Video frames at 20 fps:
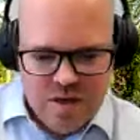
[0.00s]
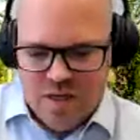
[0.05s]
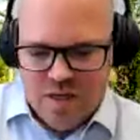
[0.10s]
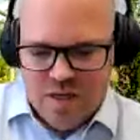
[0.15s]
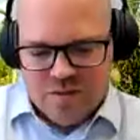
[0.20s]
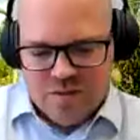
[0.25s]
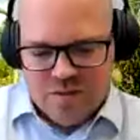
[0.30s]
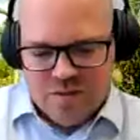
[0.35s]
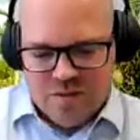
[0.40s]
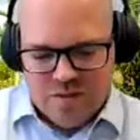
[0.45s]

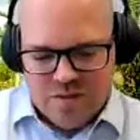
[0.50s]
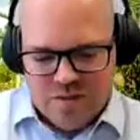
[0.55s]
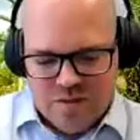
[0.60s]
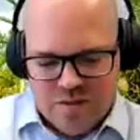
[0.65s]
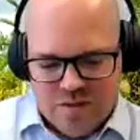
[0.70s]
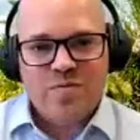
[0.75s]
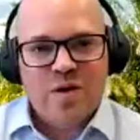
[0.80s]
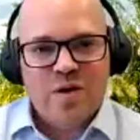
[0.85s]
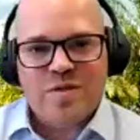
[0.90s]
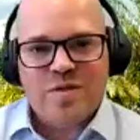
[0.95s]
Josh will be
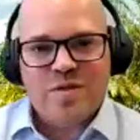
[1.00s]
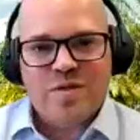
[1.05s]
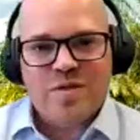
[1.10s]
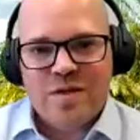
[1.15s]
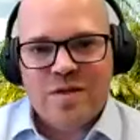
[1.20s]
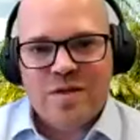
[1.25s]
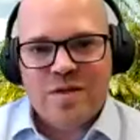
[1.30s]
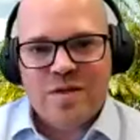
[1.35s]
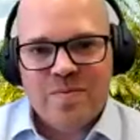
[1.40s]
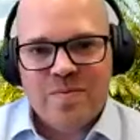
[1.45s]
hosting a
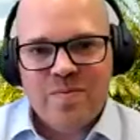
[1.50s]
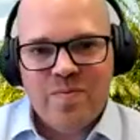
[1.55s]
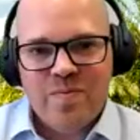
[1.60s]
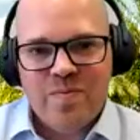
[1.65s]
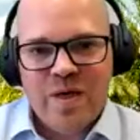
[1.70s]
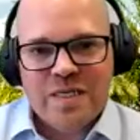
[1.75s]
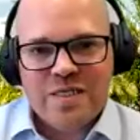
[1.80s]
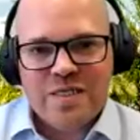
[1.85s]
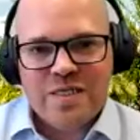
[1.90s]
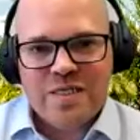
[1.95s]
base camp with
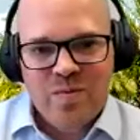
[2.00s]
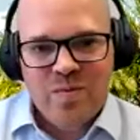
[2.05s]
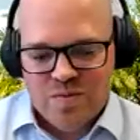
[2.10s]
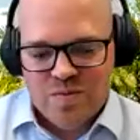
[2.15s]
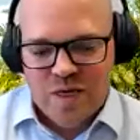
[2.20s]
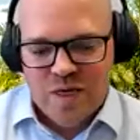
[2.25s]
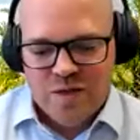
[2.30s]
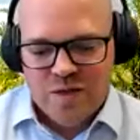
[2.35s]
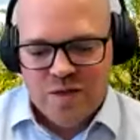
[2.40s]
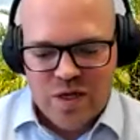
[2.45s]
us May
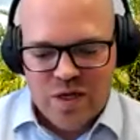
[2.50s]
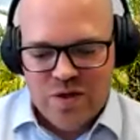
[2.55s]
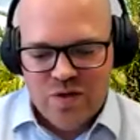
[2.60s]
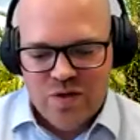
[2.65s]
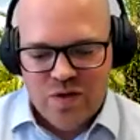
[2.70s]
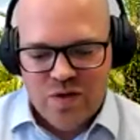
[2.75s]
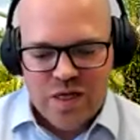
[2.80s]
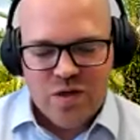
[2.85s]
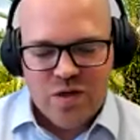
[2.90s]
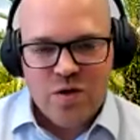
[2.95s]
20th
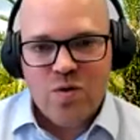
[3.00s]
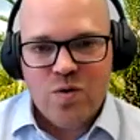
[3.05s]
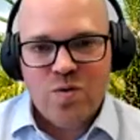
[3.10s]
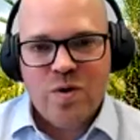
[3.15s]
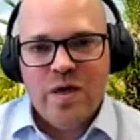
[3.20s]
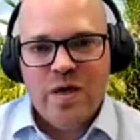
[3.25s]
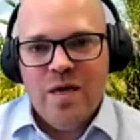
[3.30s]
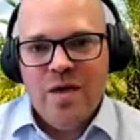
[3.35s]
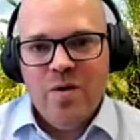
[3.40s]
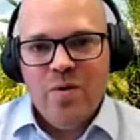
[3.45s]
at noon,
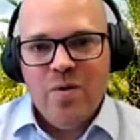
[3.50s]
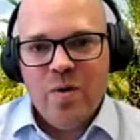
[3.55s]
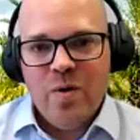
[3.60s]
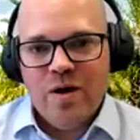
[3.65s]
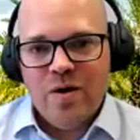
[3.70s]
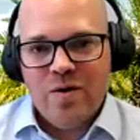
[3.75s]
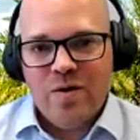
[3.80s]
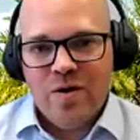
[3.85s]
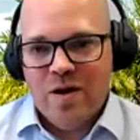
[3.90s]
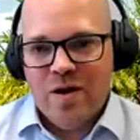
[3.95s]

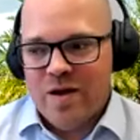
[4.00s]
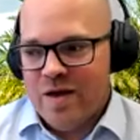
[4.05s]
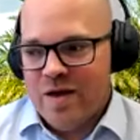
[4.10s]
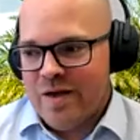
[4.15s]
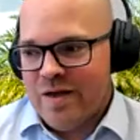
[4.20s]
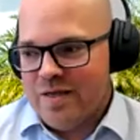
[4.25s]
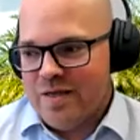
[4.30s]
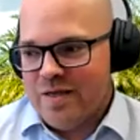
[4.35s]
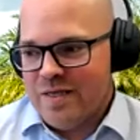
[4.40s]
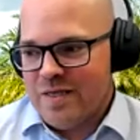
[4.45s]
where
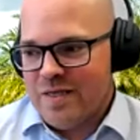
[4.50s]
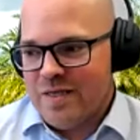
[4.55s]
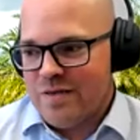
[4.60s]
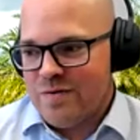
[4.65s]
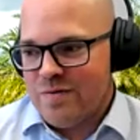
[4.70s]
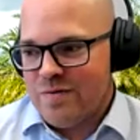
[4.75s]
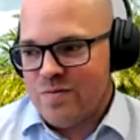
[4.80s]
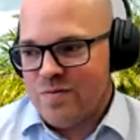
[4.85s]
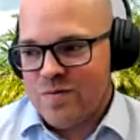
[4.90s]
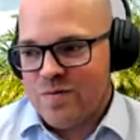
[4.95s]
he
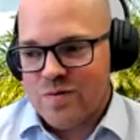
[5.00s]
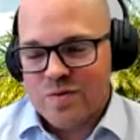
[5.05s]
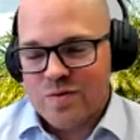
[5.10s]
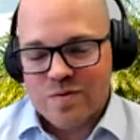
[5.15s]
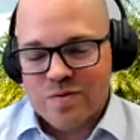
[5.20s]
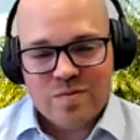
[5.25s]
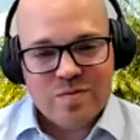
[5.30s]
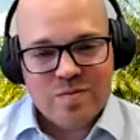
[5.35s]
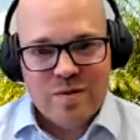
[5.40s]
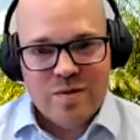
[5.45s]
will
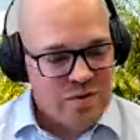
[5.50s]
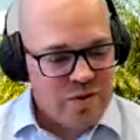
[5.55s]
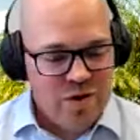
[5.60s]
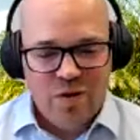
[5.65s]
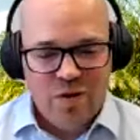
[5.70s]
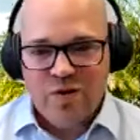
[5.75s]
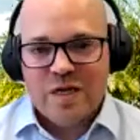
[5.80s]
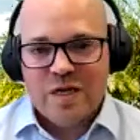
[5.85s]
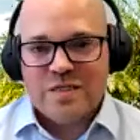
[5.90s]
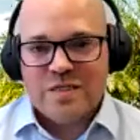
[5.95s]
demonstrate all the
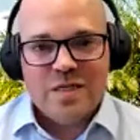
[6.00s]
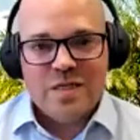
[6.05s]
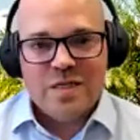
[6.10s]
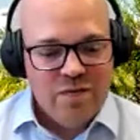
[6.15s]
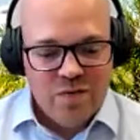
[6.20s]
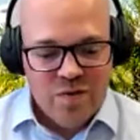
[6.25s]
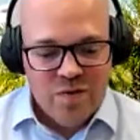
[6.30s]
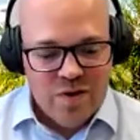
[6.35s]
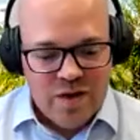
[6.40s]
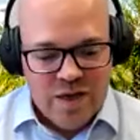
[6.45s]
things he
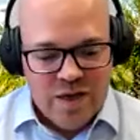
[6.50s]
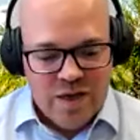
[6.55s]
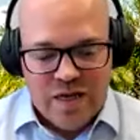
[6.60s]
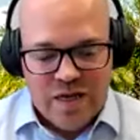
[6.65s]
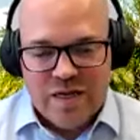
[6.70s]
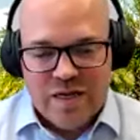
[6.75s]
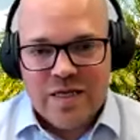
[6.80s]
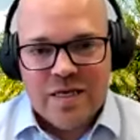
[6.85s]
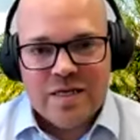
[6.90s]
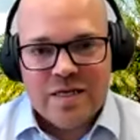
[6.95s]
covered,
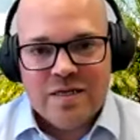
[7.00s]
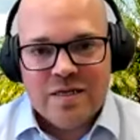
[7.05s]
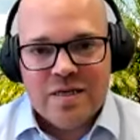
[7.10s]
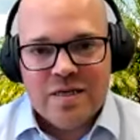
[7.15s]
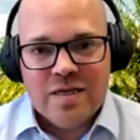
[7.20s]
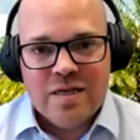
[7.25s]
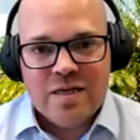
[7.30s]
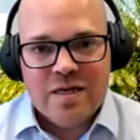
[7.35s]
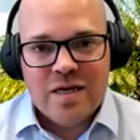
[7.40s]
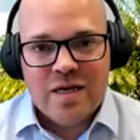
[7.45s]
how to get
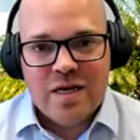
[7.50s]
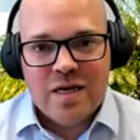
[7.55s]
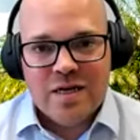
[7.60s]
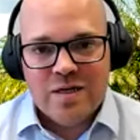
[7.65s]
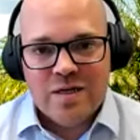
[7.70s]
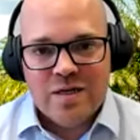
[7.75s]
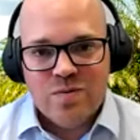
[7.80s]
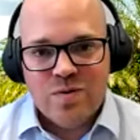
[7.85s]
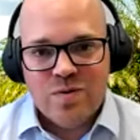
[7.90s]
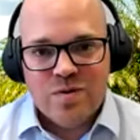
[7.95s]
connected
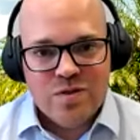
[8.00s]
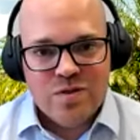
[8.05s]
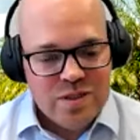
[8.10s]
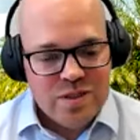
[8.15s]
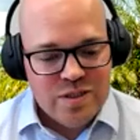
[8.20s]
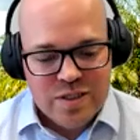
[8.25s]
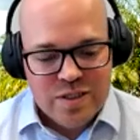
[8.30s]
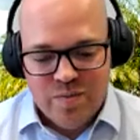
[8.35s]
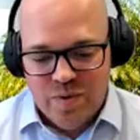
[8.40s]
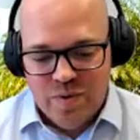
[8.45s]
with
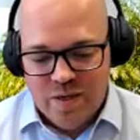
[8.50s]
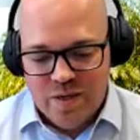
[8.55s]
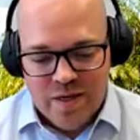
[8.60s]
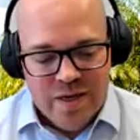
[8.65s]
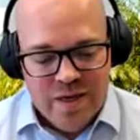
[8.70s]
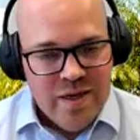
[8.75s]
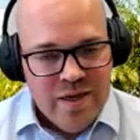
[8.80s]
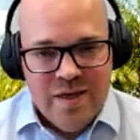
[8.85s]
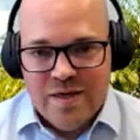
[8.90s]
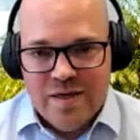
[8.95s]
GCP.
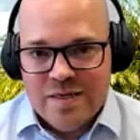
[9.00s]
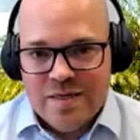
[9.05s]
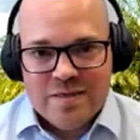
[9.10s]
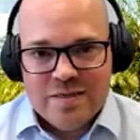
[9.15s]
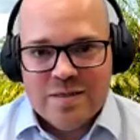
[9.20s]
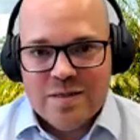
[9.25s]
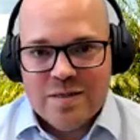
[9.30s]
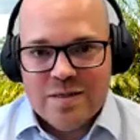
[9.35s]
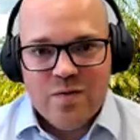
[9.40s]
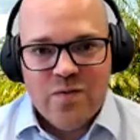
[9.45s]
A
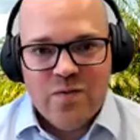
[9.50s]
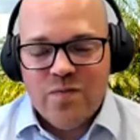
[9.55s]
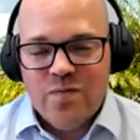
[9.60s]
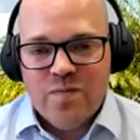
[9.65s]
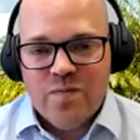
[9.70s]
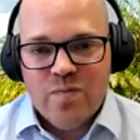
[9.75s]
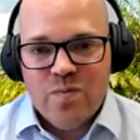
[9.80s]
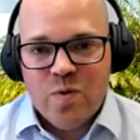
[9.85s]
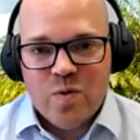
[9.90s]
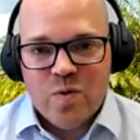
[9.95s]
little
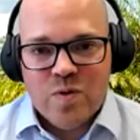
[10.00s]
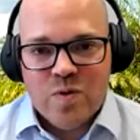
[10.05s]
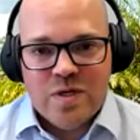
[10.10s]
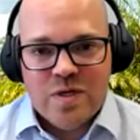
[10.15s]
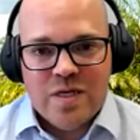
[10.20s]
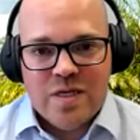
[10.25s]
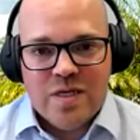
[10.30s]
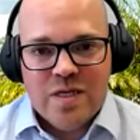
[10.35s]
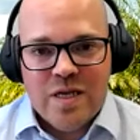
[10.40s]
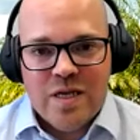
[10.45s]
more
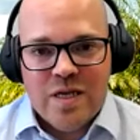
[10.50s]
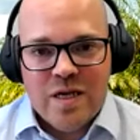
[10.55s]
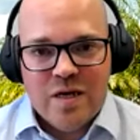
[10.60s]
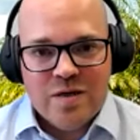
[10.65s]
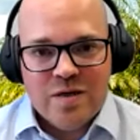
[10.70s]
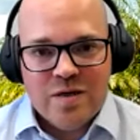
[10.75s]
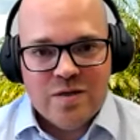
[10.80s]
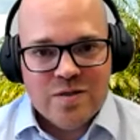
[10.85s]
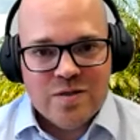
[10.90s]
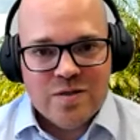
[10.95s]
details on
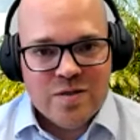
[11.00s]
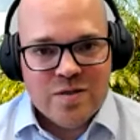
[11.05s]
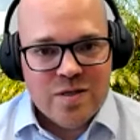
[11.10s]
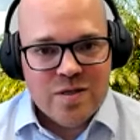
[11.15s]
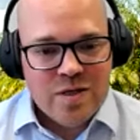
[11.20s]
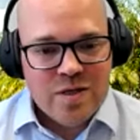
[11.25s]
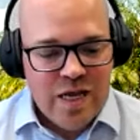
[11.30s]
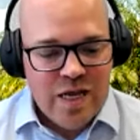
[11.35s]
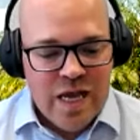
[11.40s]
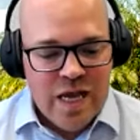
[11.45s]
Azure,
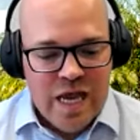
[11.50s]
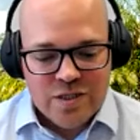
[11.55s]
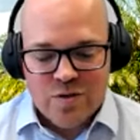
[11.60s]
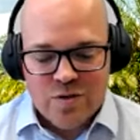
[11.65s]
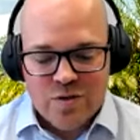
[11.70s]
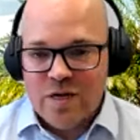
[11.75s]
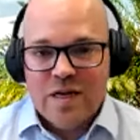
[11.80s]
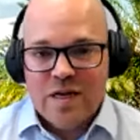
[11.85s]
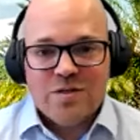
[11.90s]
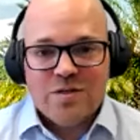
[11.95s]
and
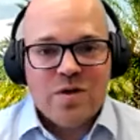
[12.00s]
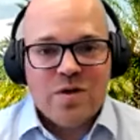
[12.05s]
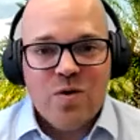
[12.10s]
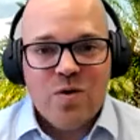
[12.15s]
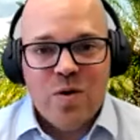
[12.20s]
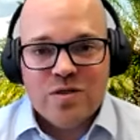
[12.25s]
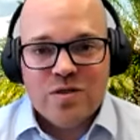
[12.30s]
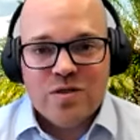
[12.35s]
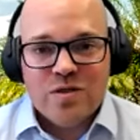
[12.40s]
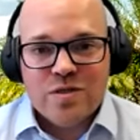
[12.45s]
answer any
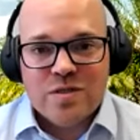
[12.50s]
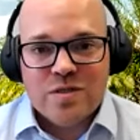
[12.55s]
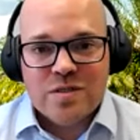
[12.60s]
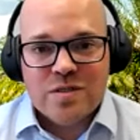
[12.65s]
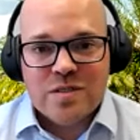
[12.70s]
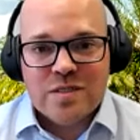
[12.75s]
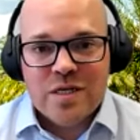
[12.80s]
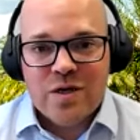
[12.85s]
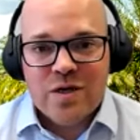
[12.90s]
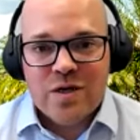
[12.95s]
questions anyone
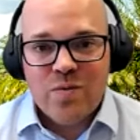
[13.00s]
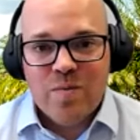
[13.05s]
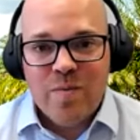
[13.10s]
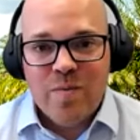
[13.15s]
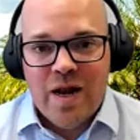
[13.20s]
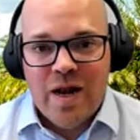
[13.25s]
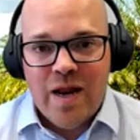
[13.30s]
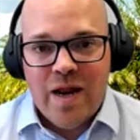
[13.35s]
might have